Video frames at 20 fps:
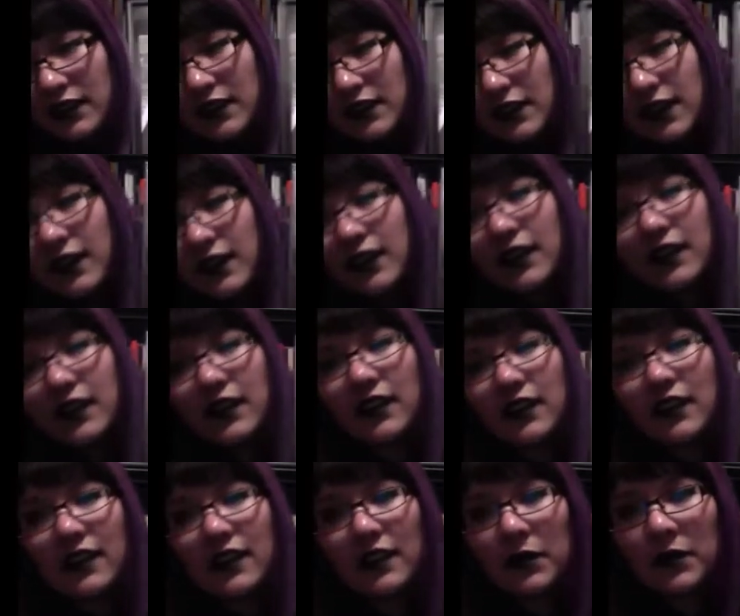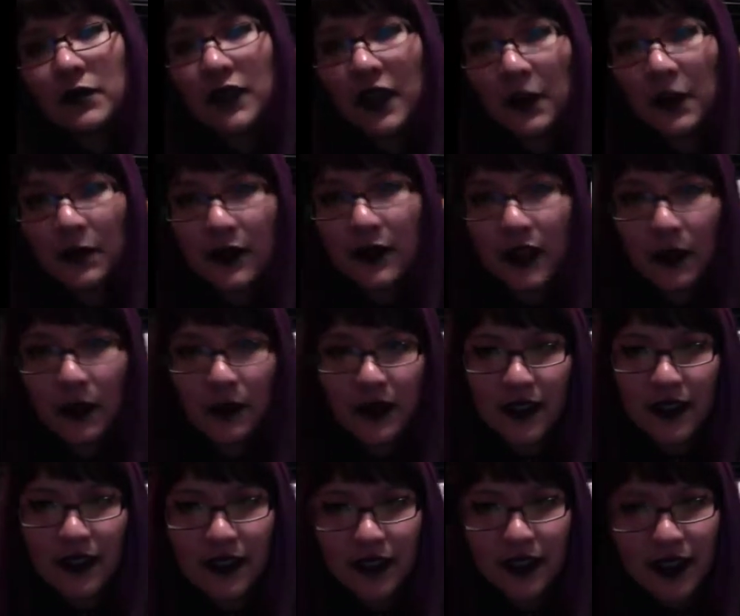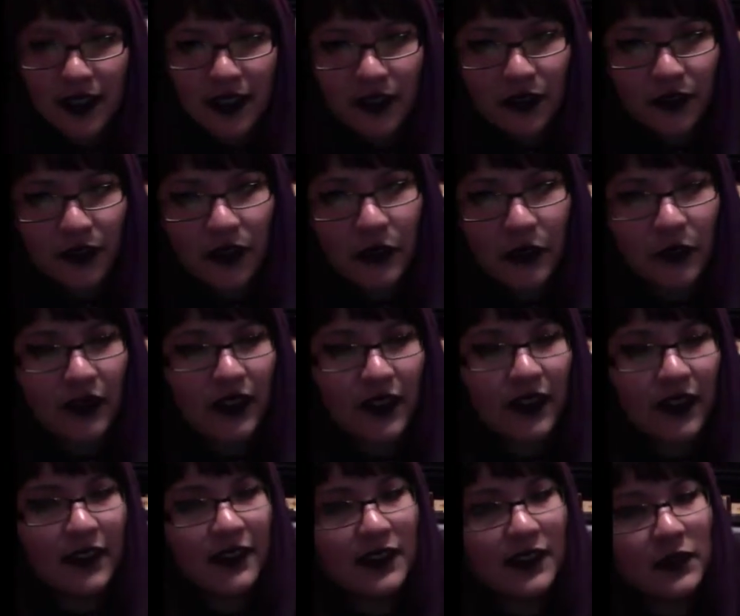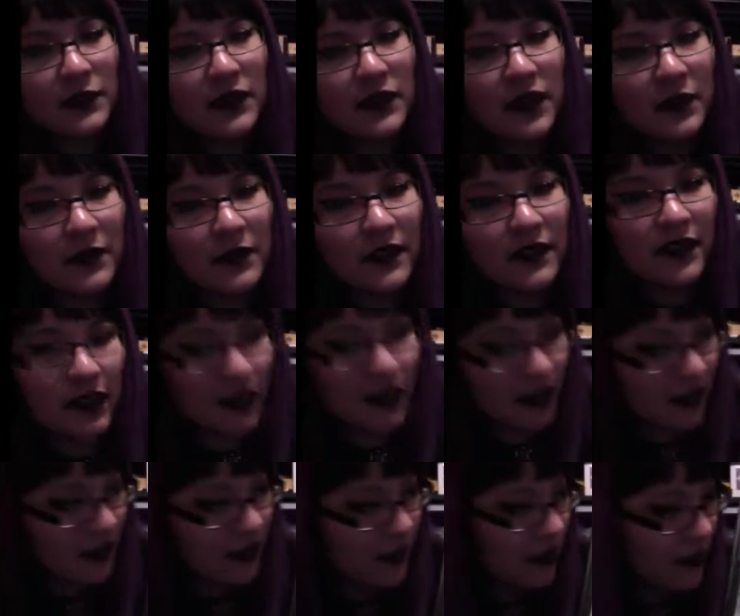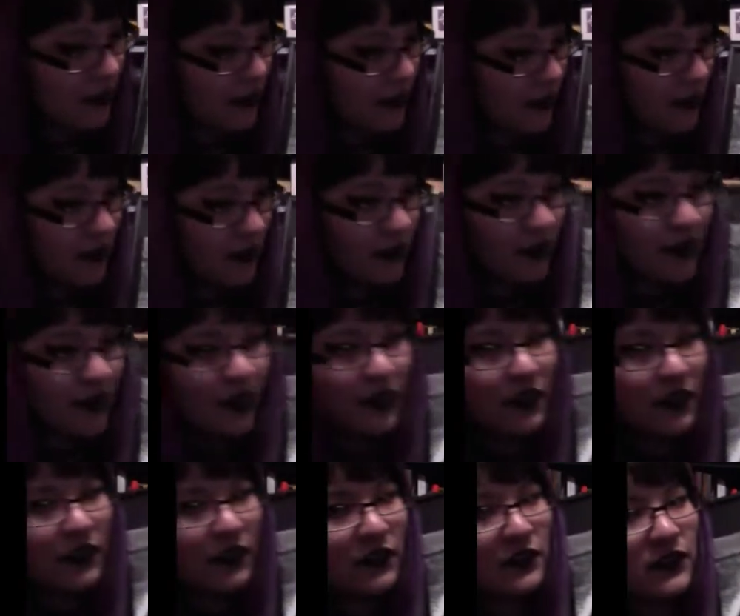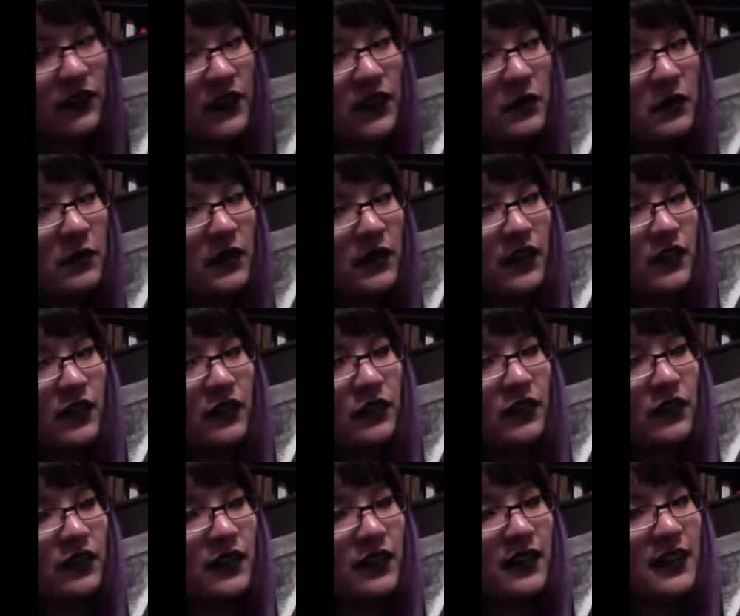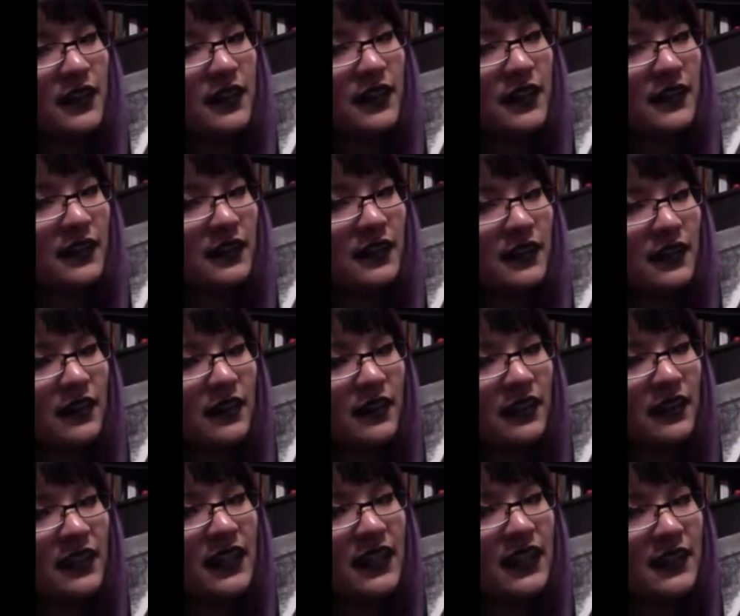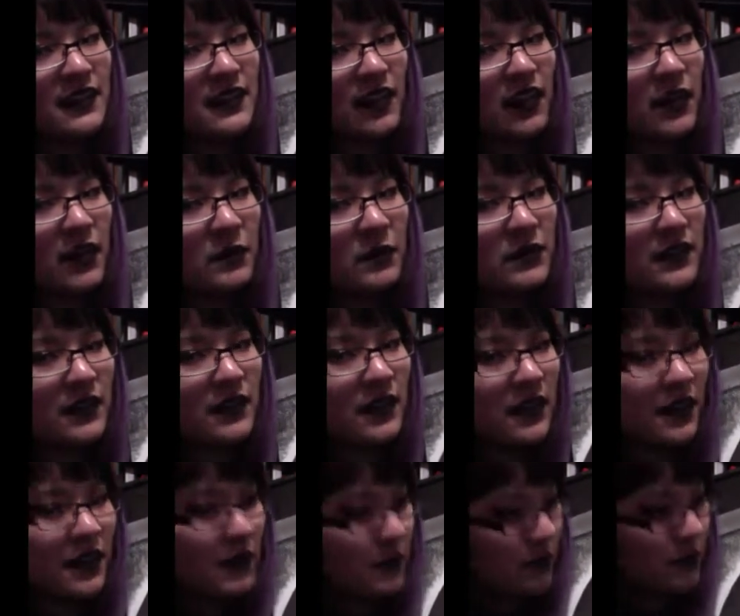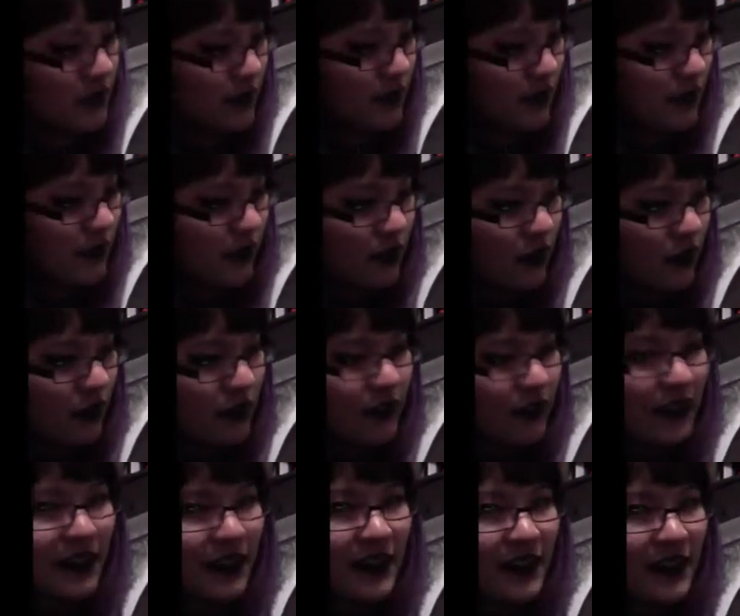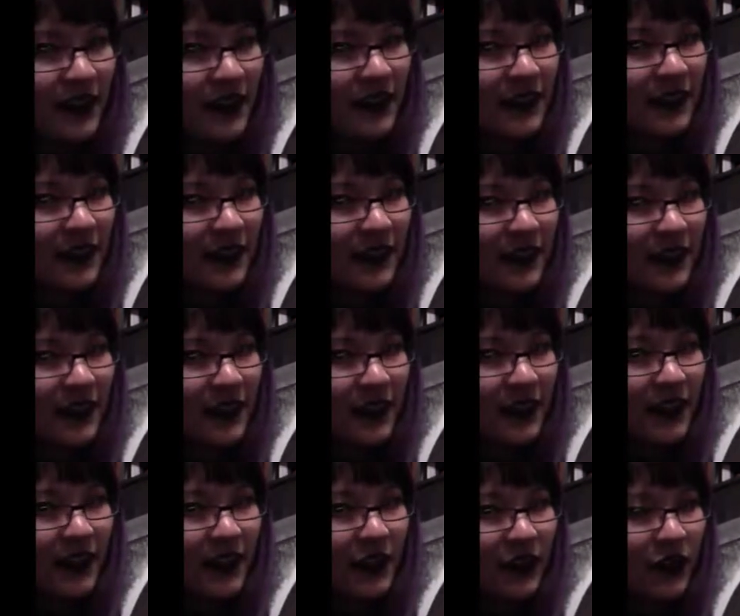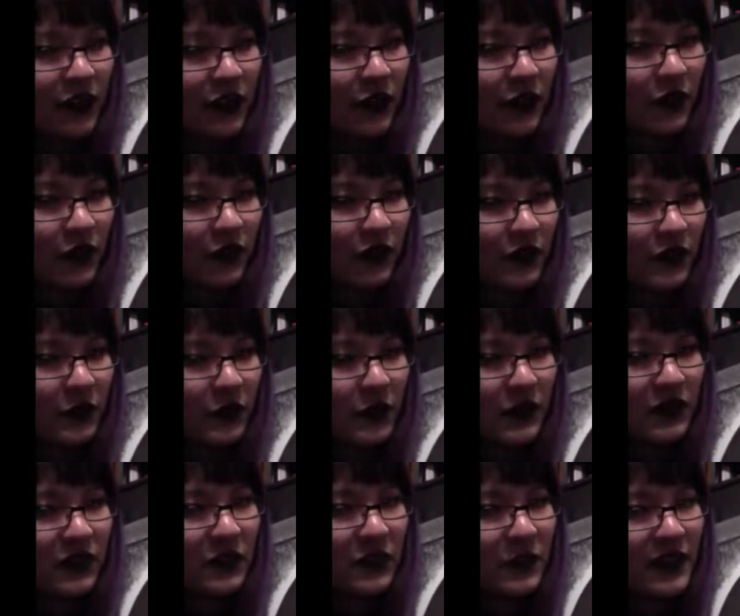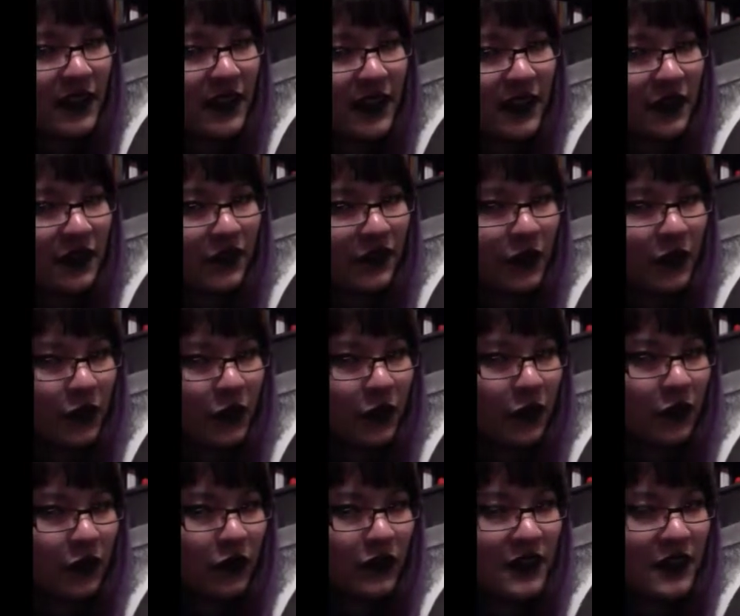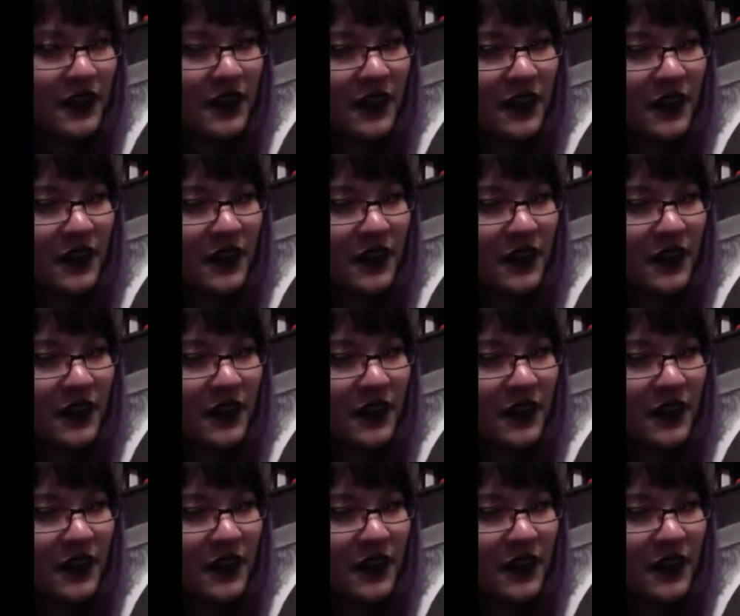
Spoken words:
And sometimes I'm successful with it, sometimes not. Could have done better for the knee tops. But all these here are supposed to be like folds